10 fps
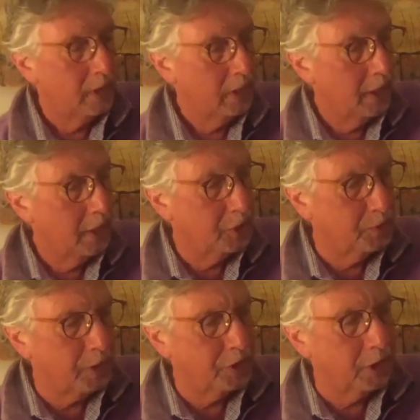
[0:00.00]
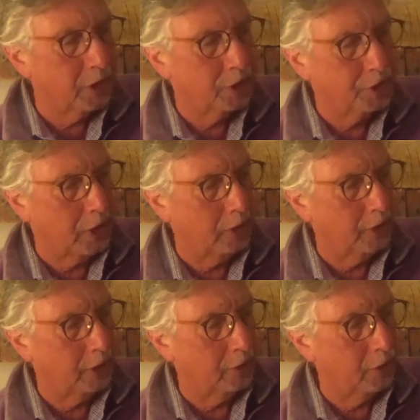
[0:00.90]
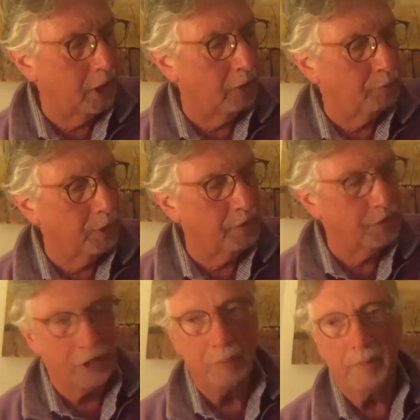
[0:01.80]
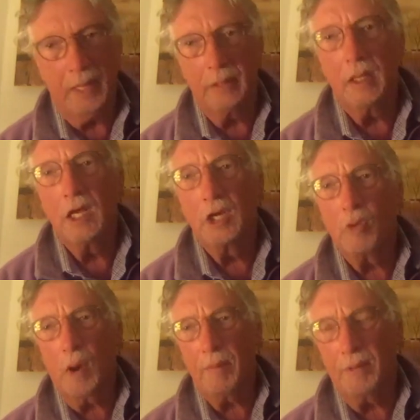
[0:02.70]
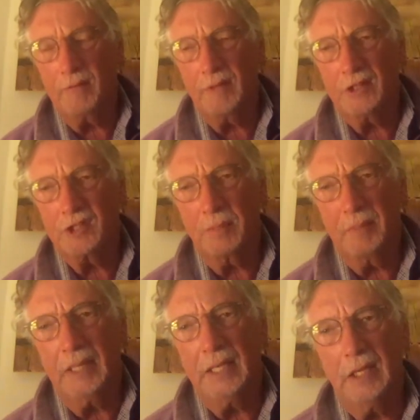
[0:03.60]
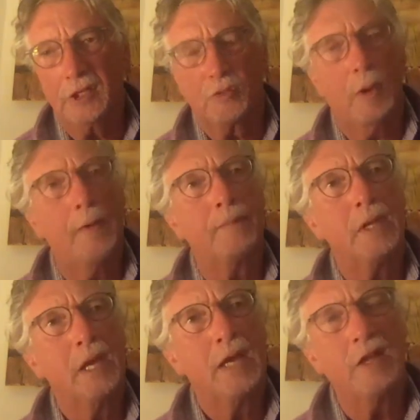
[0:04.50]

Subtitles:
and especially in a child that had previously been cooperative, that's a biggie as well. And then